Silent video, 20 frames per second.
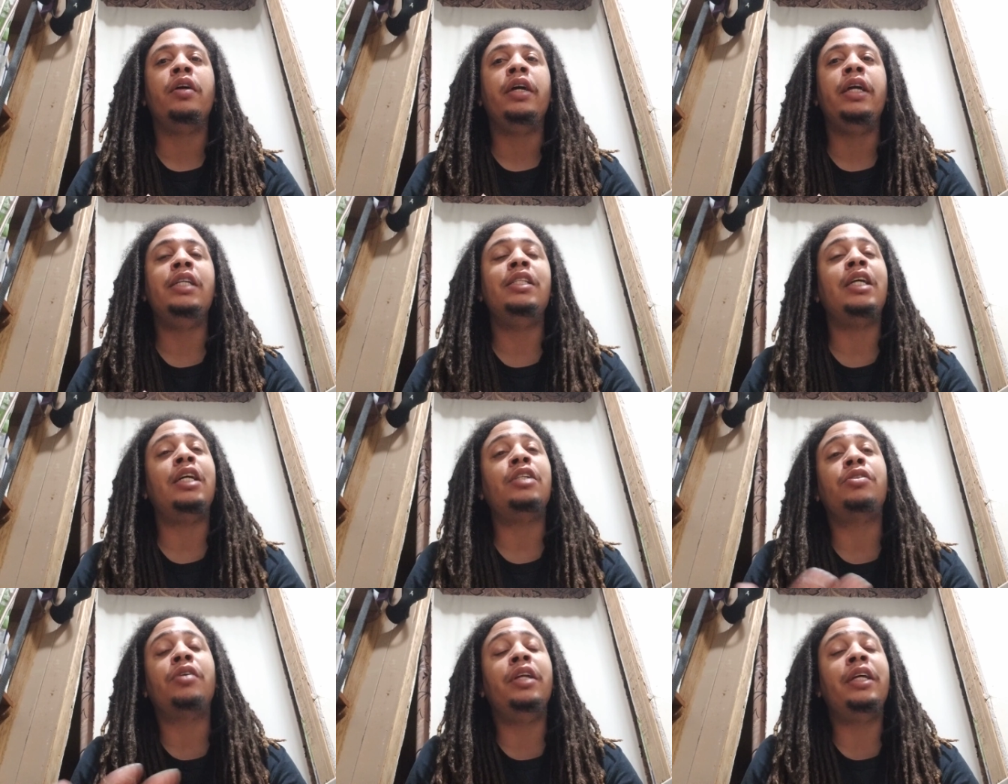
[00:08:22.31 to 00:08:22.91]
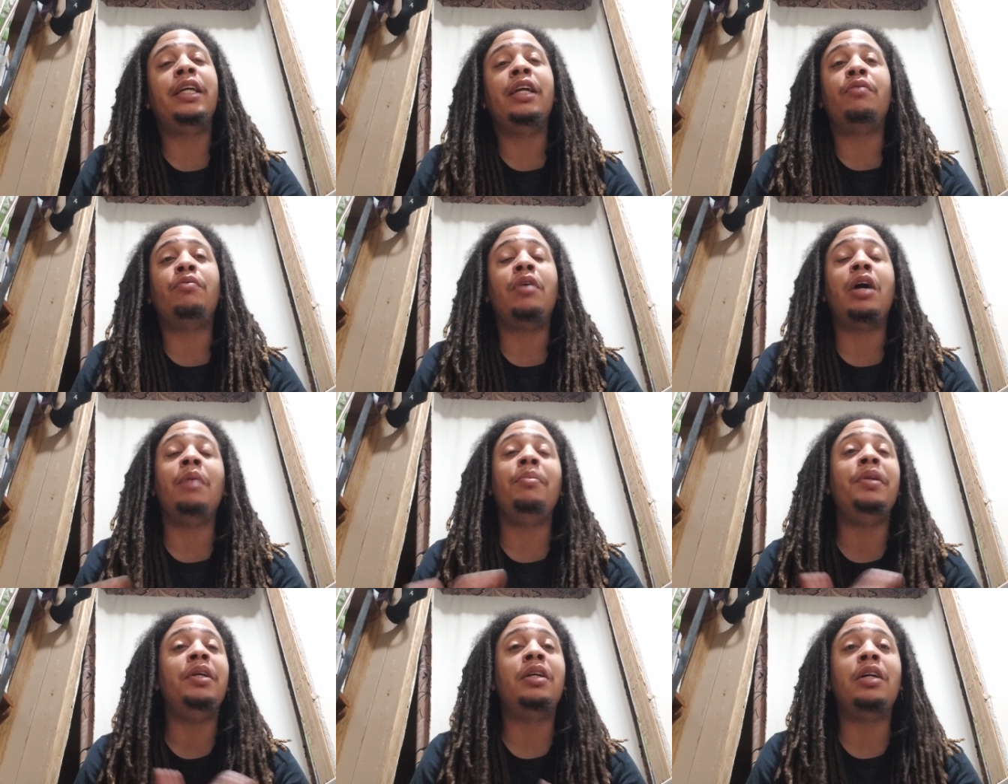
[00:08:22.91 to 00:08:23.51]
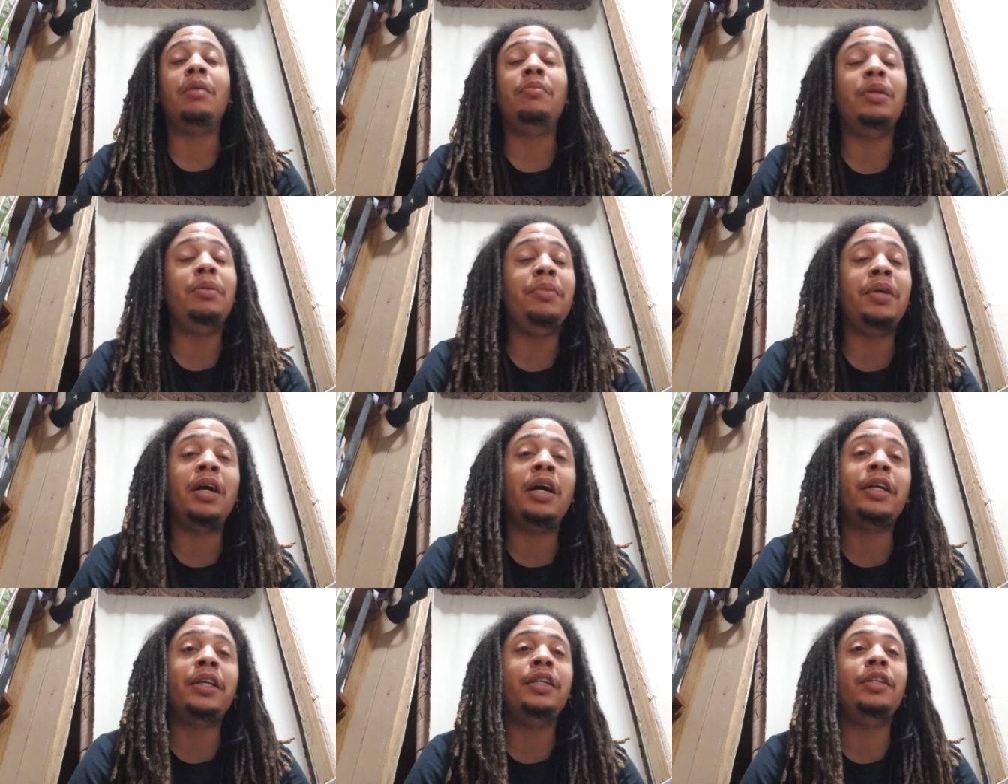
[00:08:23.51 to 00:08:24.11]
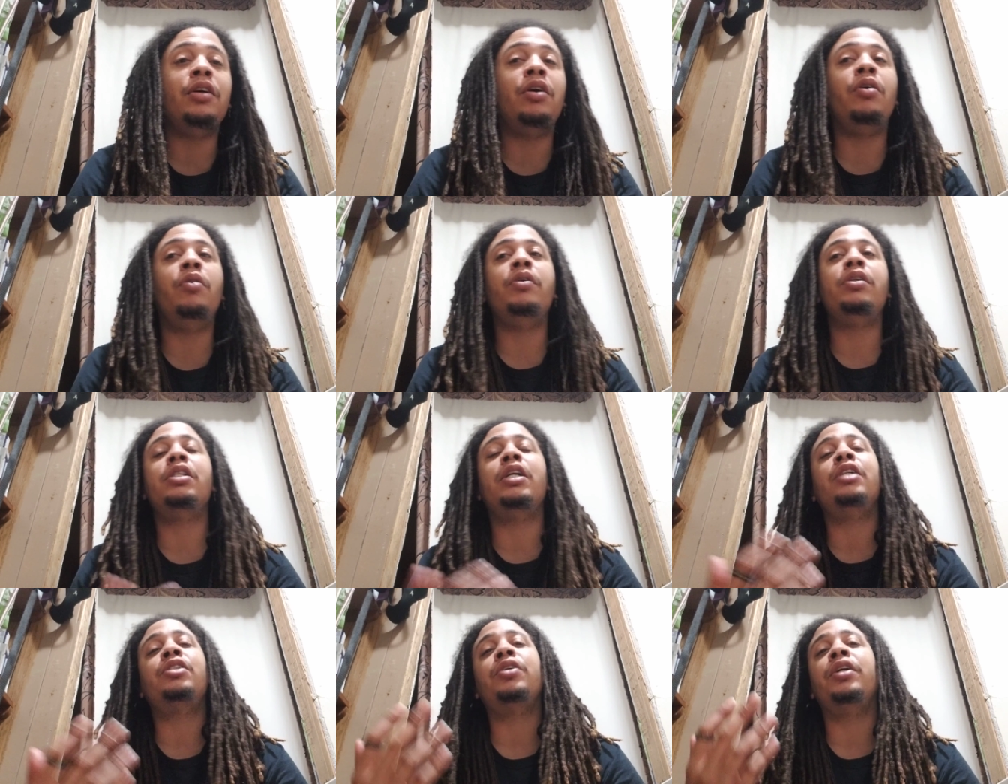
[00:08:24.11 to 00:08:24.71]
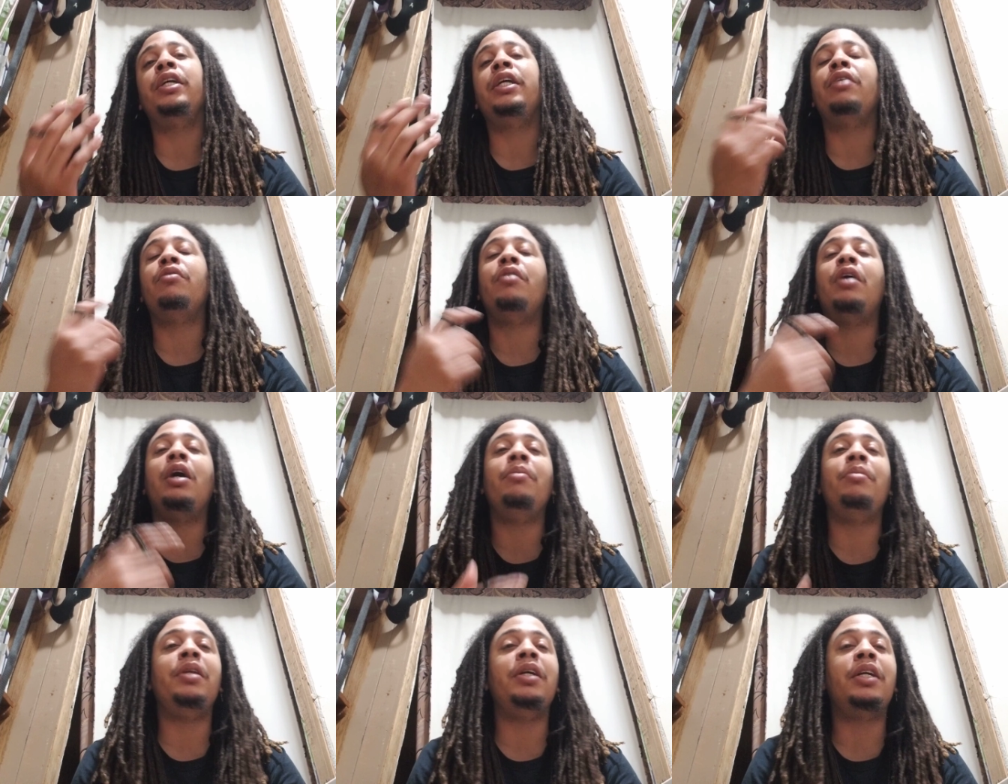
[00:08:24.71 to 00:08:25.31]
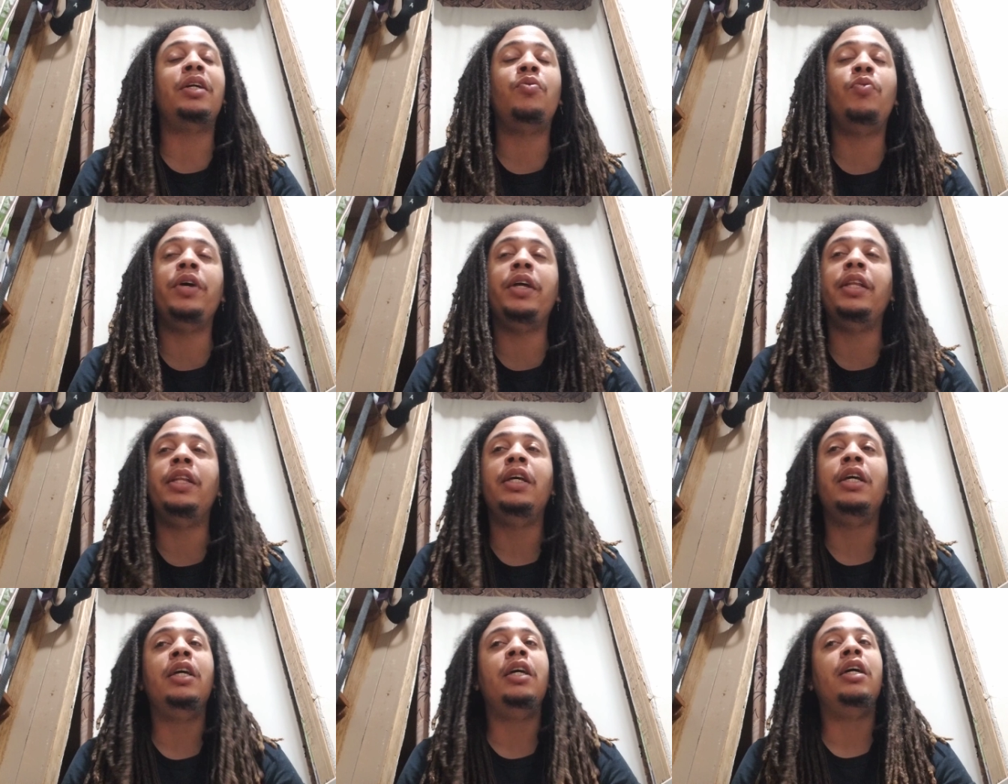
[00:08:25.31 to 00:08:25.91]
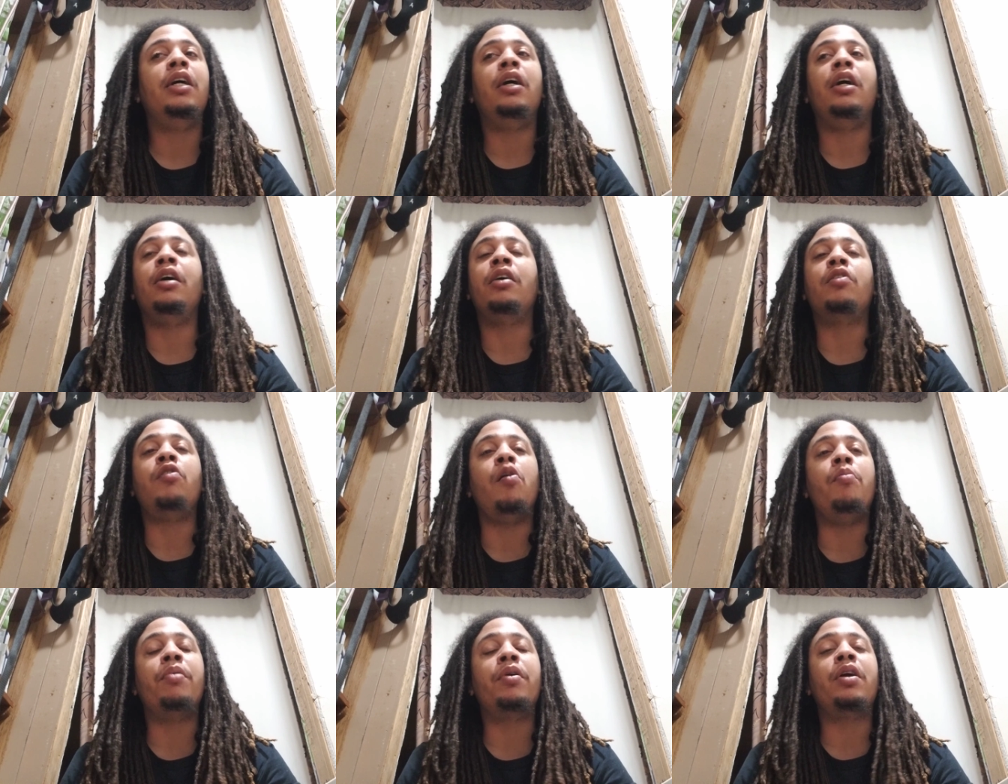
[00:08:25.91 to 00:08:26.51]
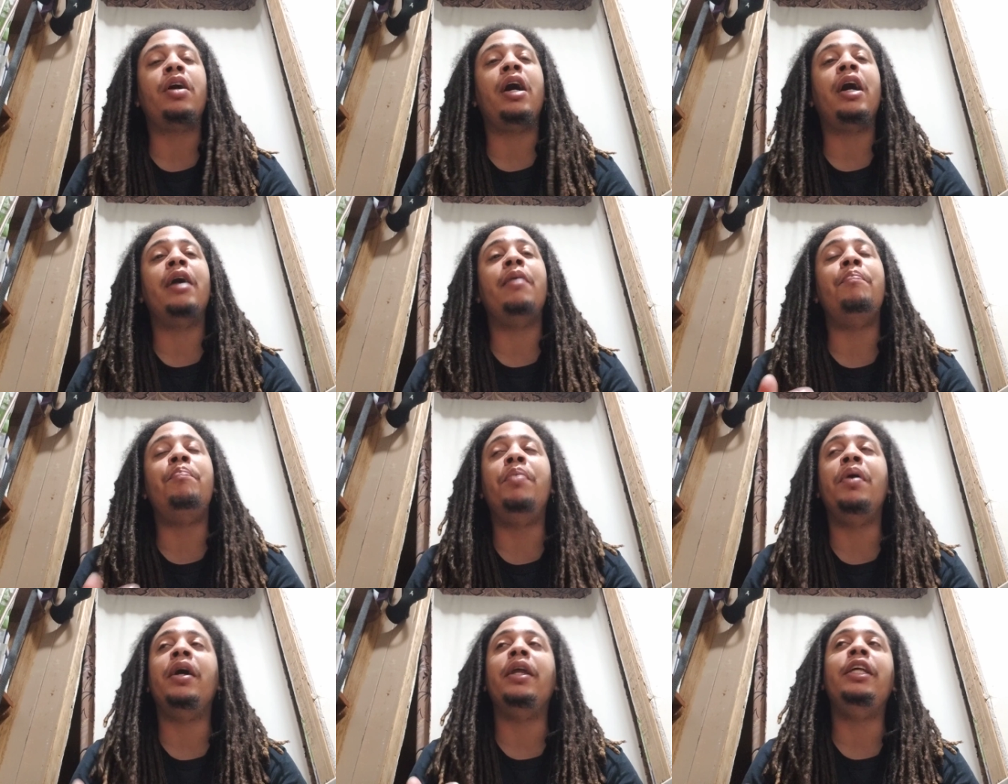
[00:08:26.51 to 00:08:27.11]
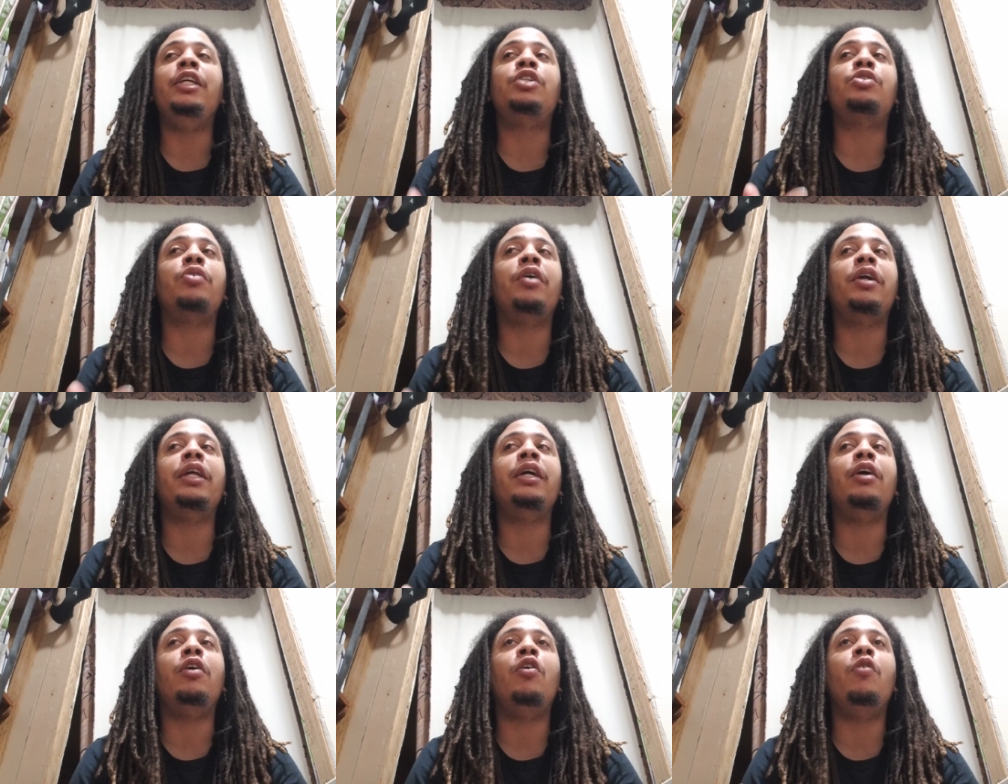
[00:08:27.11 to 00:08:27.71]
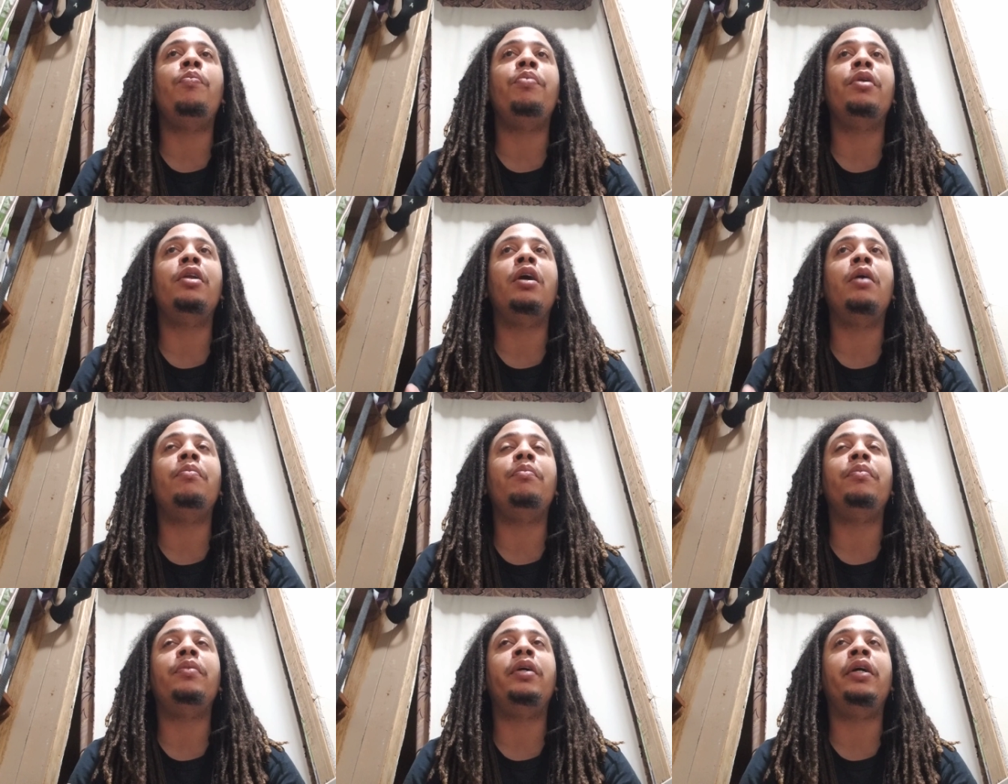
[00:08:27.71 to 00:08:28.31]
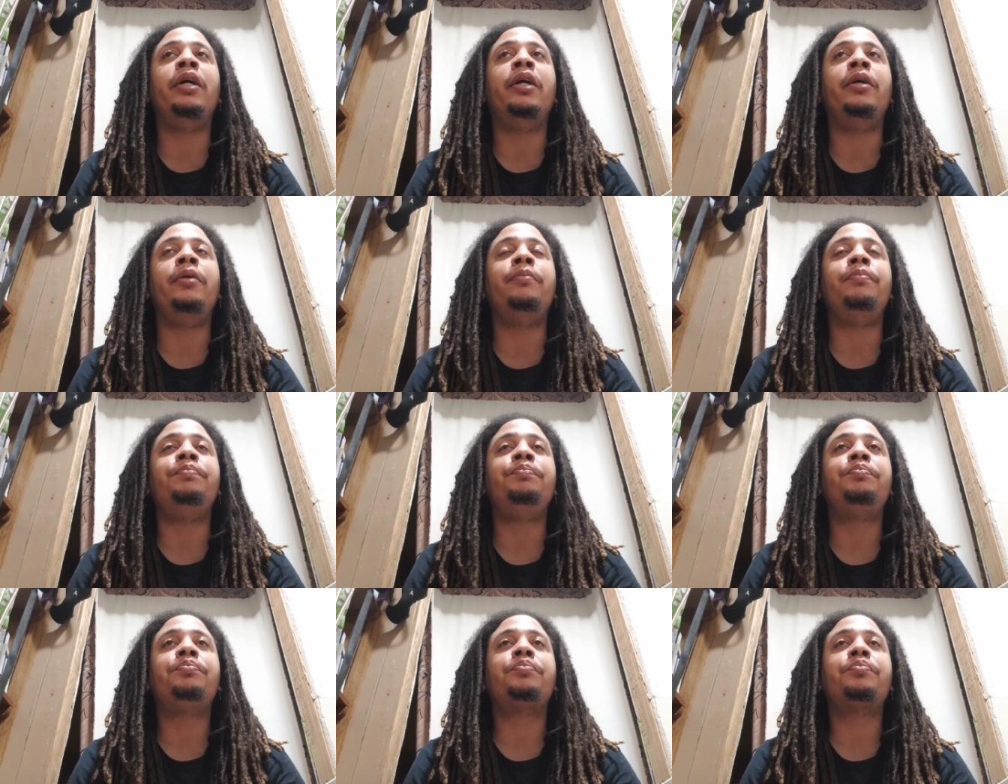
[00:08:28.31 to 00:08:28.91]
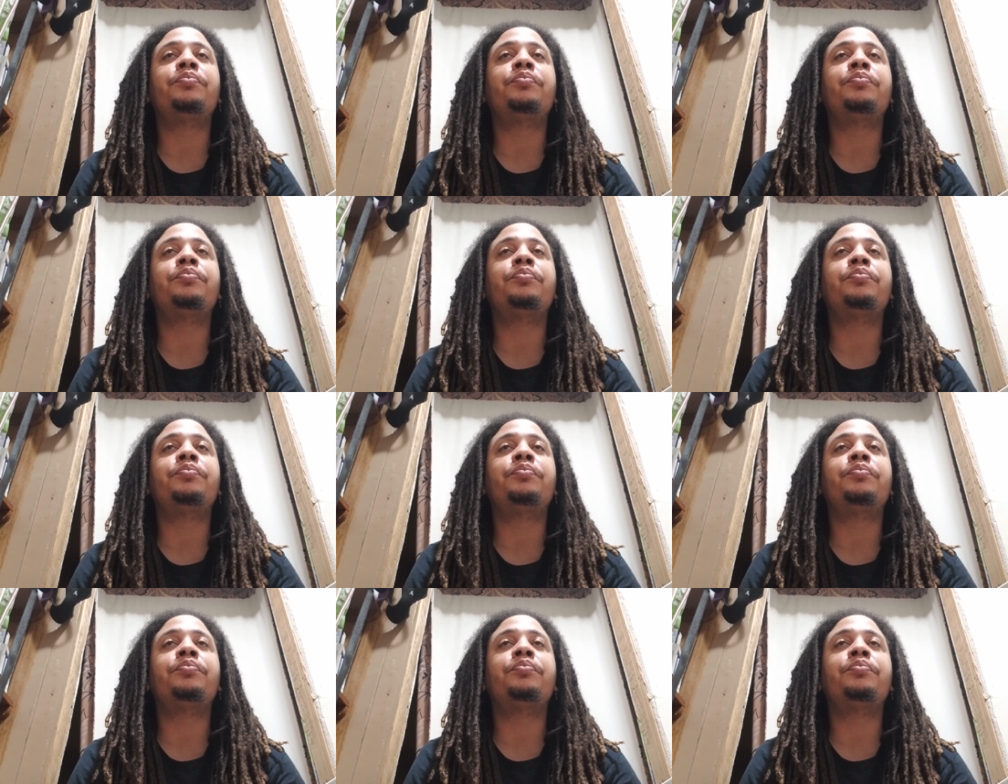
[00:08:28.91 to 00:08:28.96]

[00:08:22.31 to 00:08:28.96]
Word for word: he's not trying to get Robbie to come to Miyagi Do. He's not trying to get Robbie to quit uh, Cobra Kai, but he's trying to open up um,